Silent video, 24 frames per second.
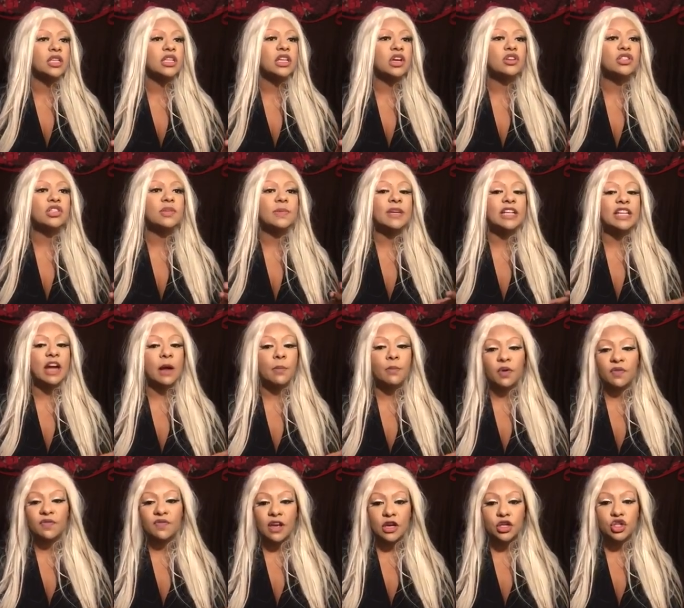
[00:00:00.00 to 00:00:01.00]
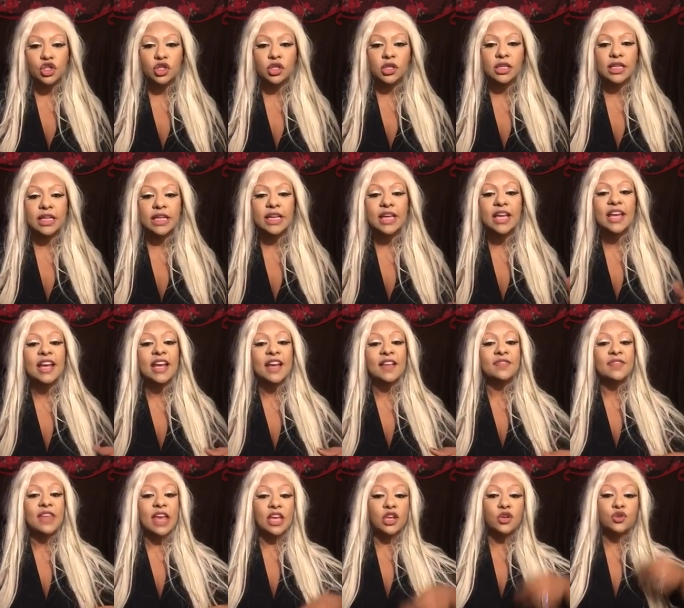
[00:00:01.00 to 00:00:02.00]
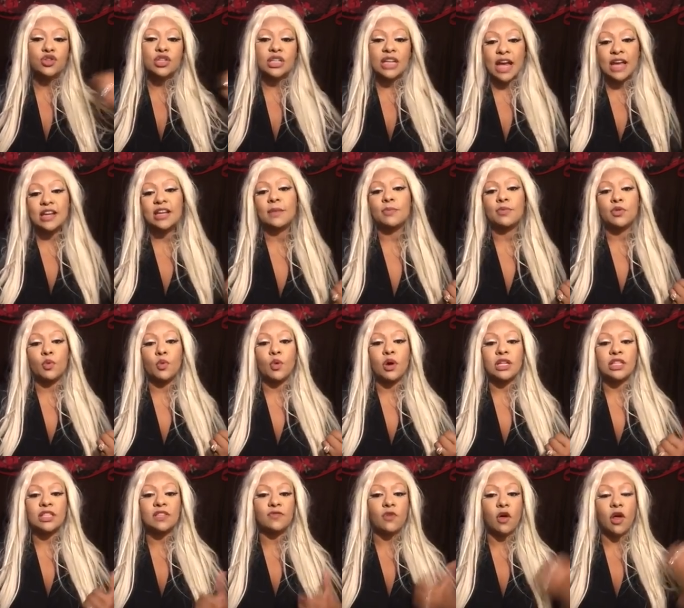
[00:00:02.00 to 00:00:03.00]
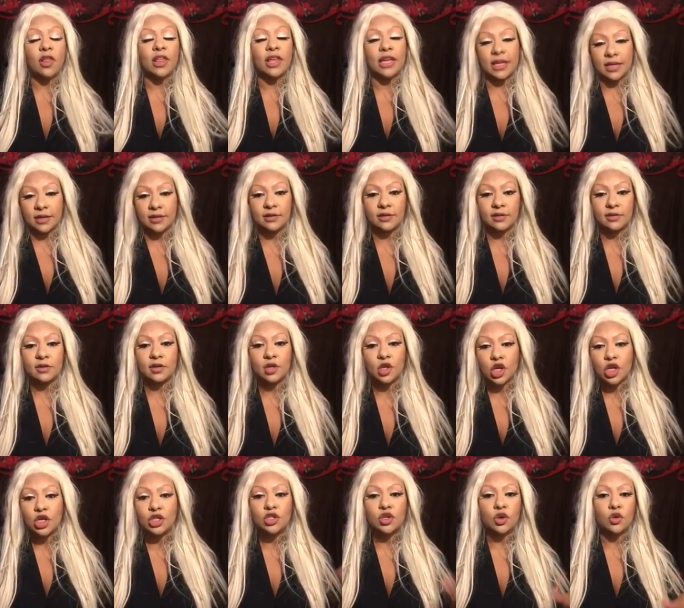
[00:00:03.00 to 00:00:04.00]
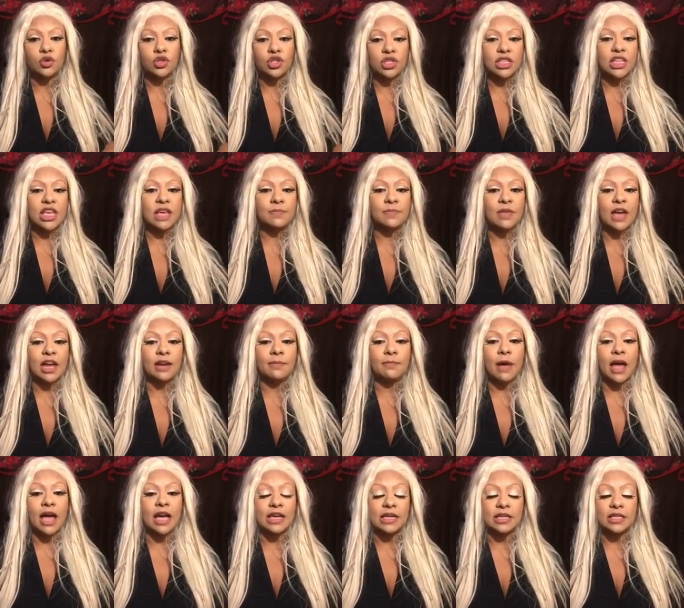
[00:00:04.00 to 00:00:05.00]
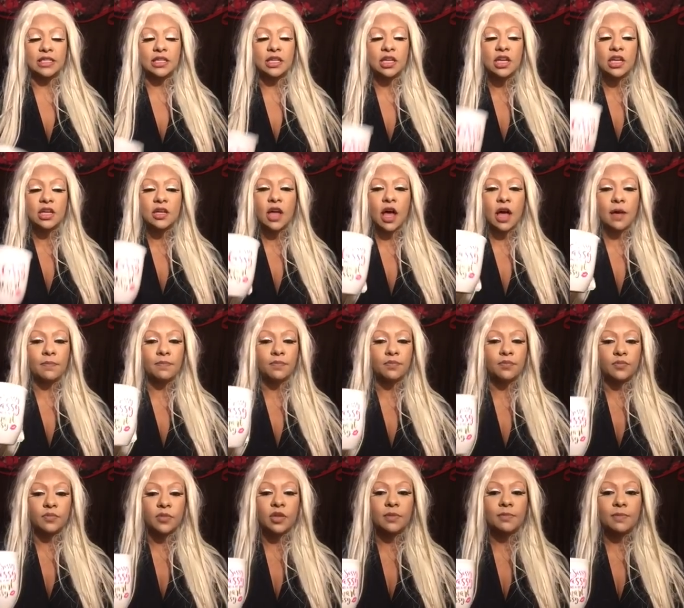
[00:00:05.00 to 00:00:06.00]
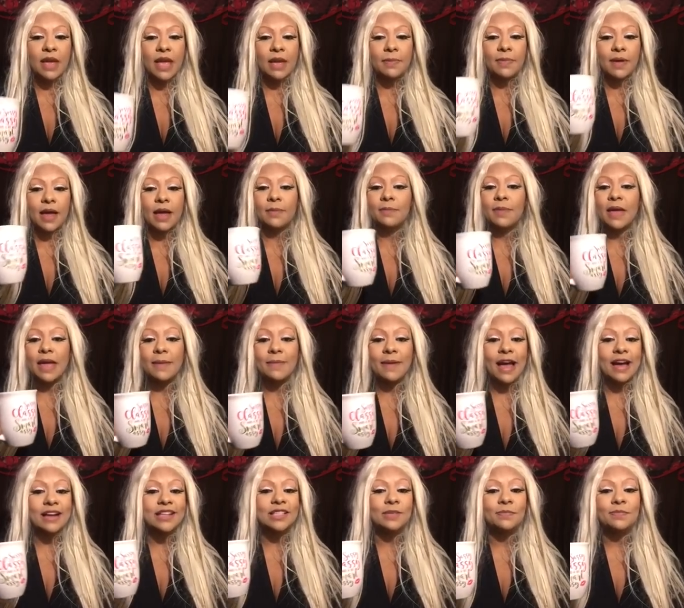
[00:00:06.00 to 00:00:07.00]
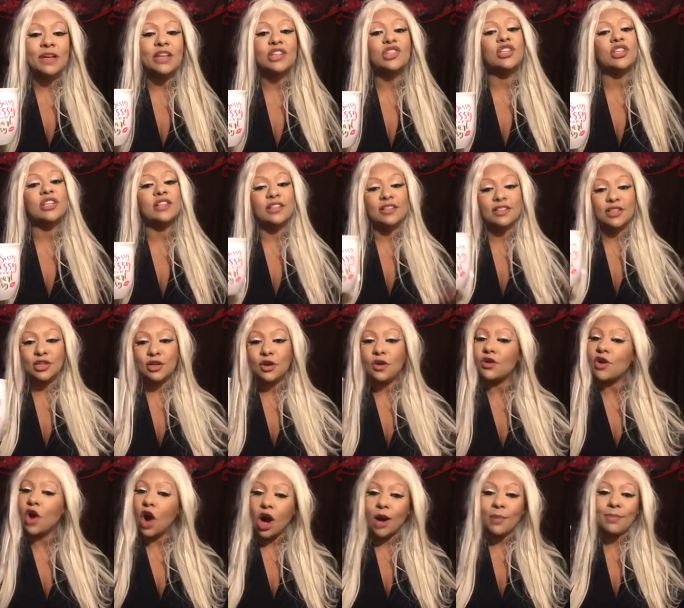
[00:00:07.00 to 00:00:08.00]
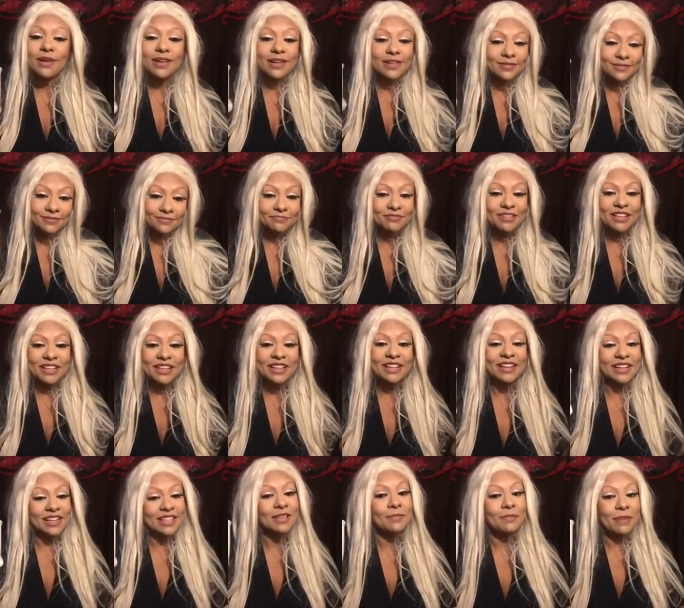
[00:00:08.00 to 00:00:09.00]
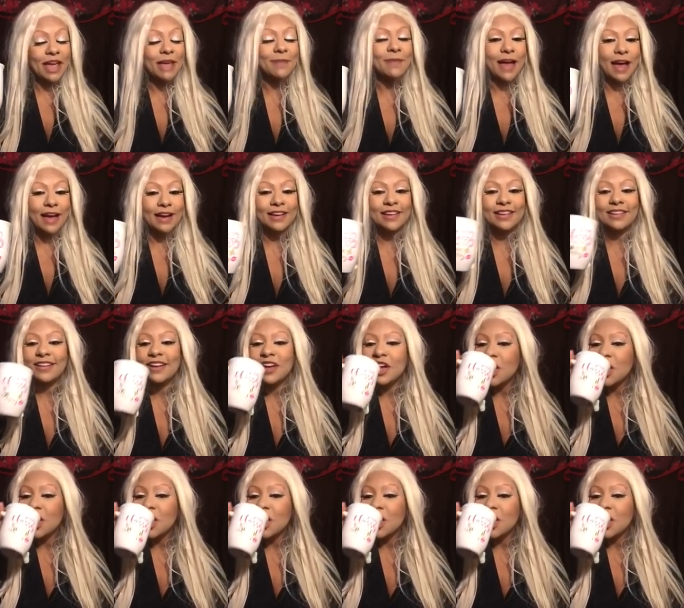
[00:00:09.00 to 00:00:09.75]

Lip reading: tear somebody down professionally, they usually end up the ones falling. So just keep that in mind. Payback's a bitch, and you know, karma is a payback.